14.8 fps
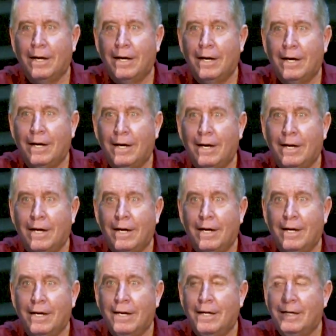
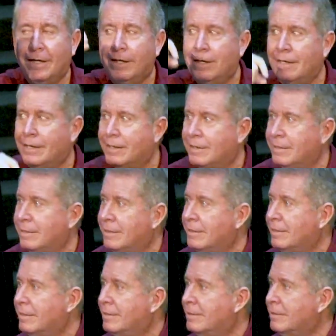
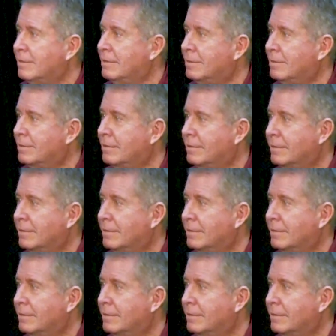(no one is talking)